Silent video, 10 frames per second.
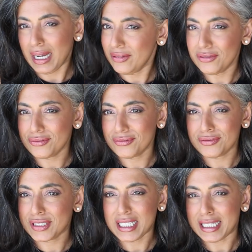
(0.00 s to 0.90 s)
have
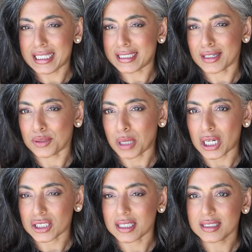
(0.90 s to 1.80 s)
seen these
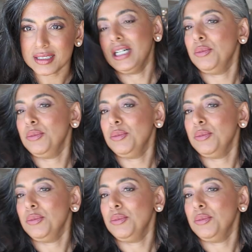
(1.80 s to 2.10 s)
unboxings,